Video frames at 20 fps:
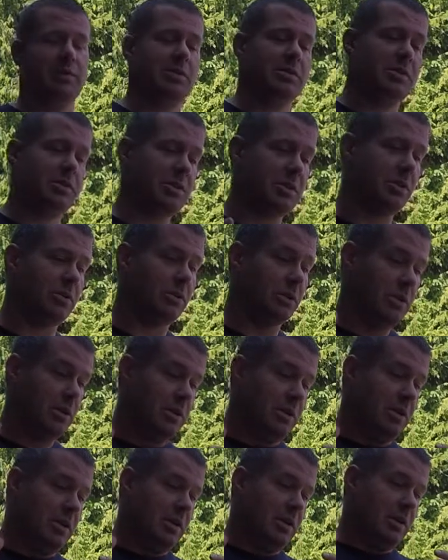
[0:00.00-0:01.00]
So
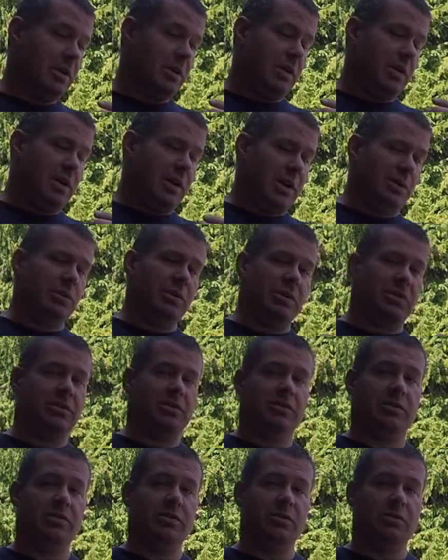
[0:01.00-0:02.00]
I
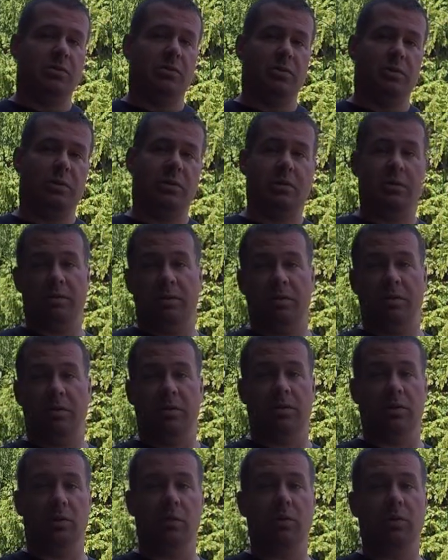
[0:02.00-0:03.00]
went to
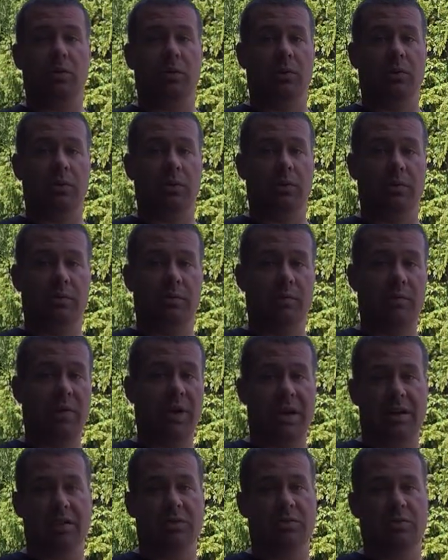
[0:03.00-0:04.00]
a local
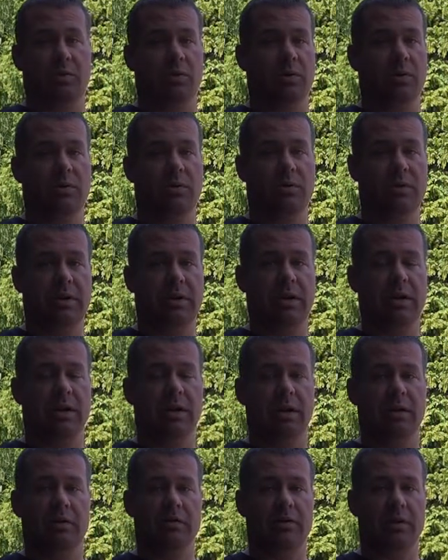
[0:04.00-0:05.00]
paint store,
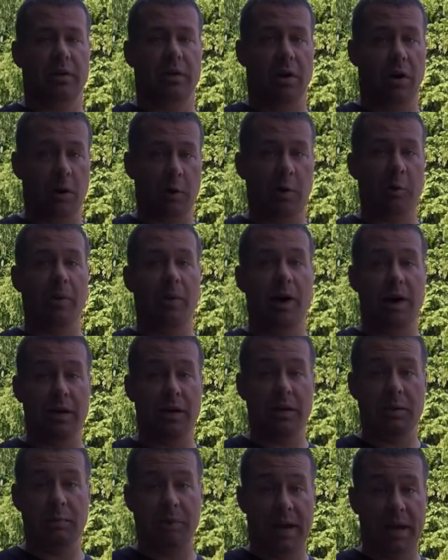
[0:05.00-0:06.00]
an auto
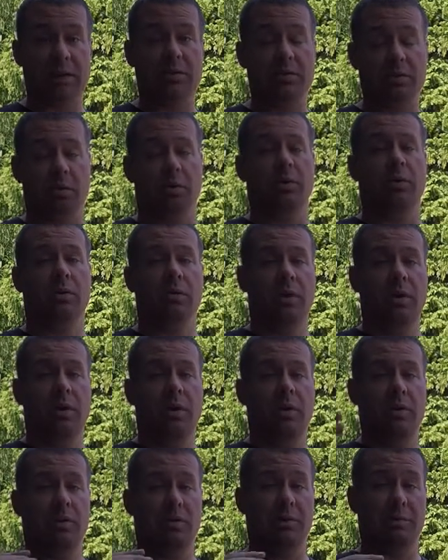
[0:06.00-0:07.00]
body paint store.
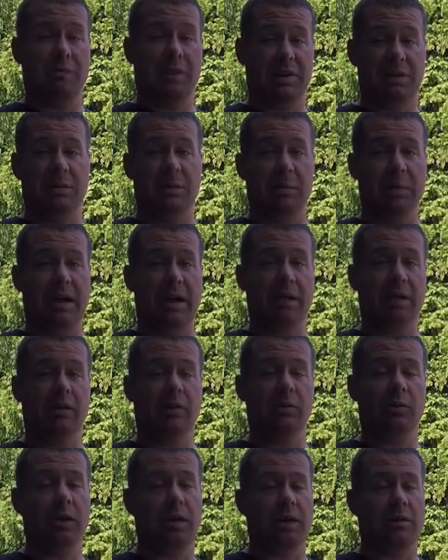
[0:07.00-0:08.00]
They mix the paint on
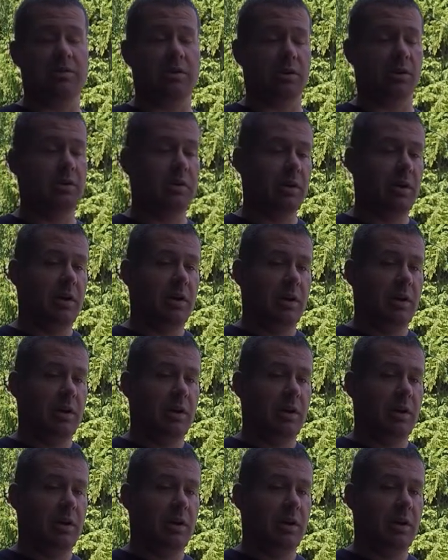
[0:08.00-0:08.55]
location.